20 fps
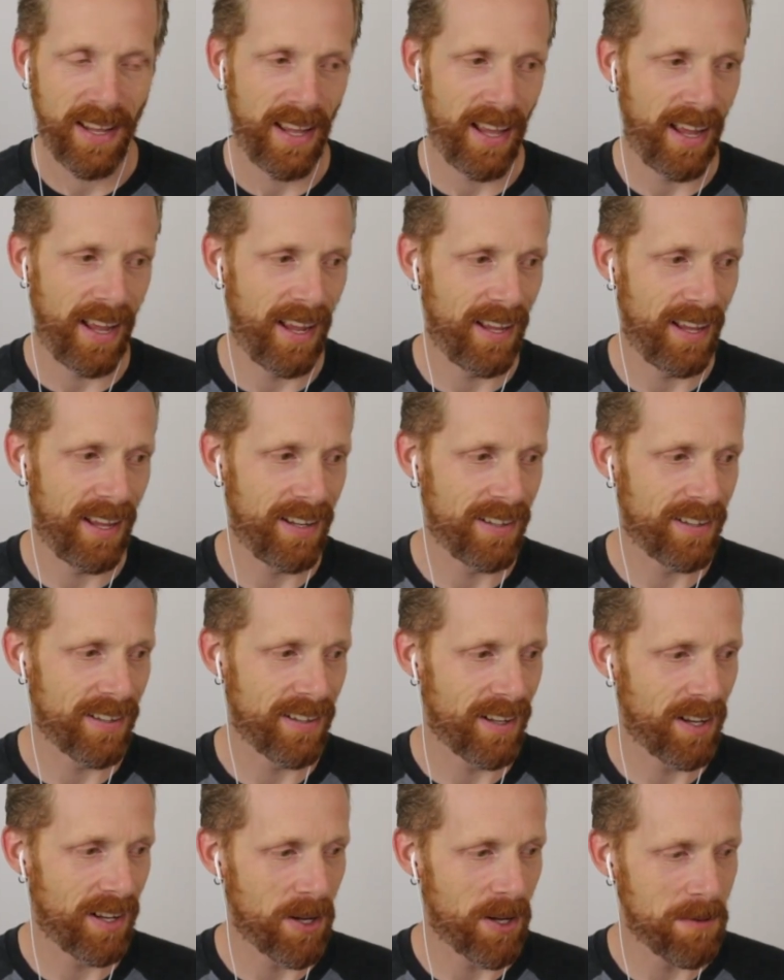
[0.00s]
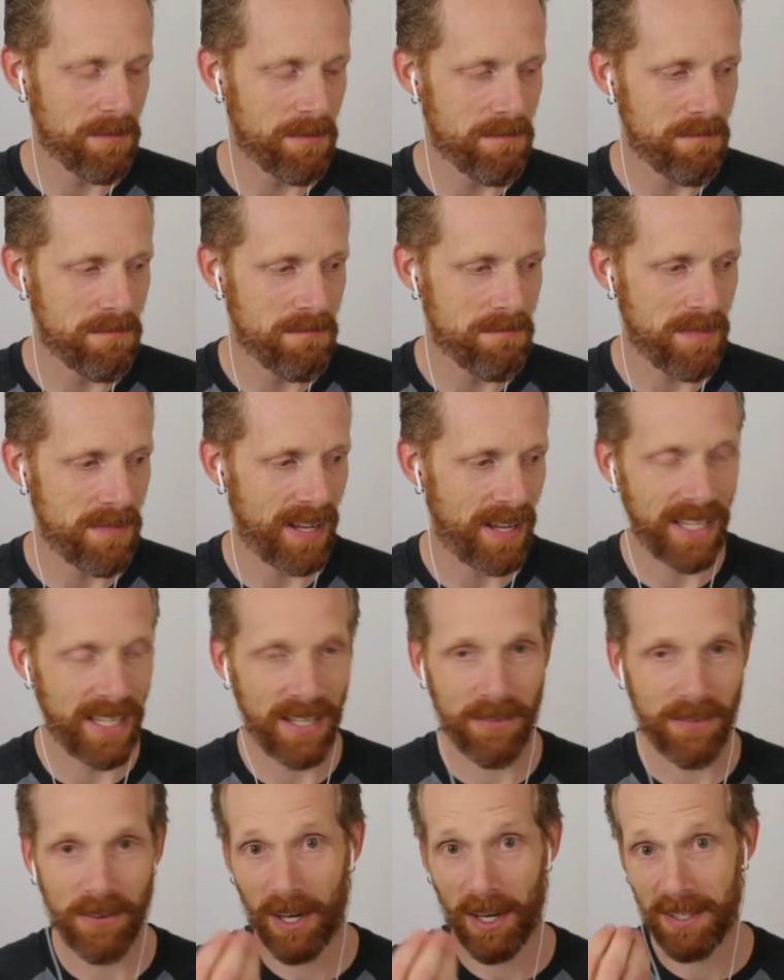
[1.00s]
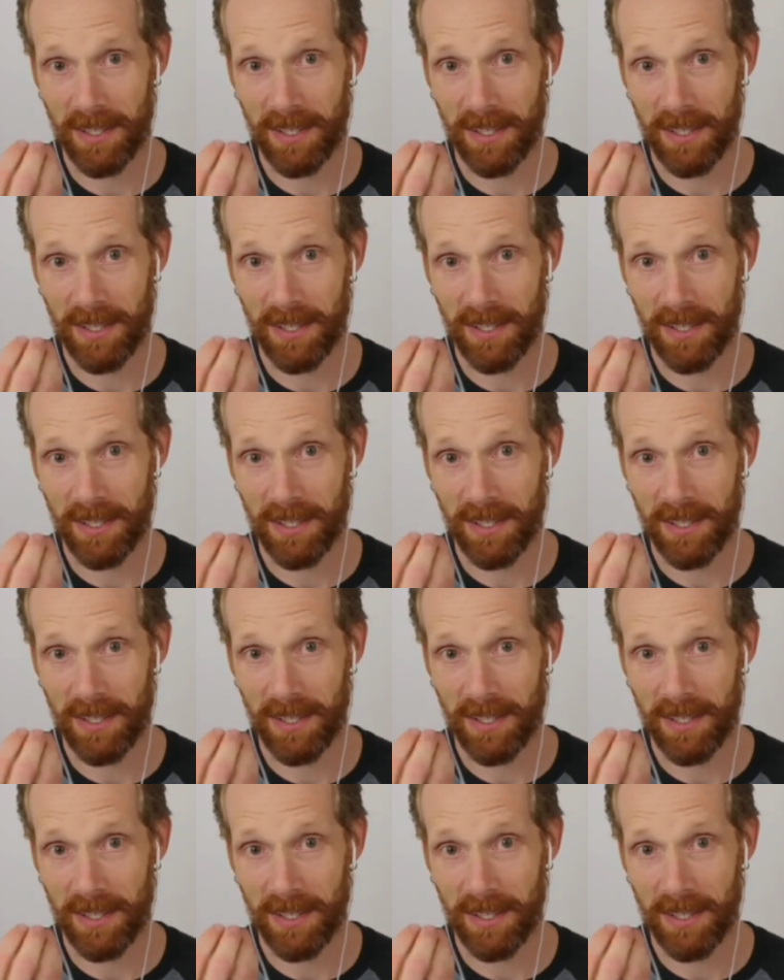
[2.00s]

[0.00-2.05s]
and um, and even uh,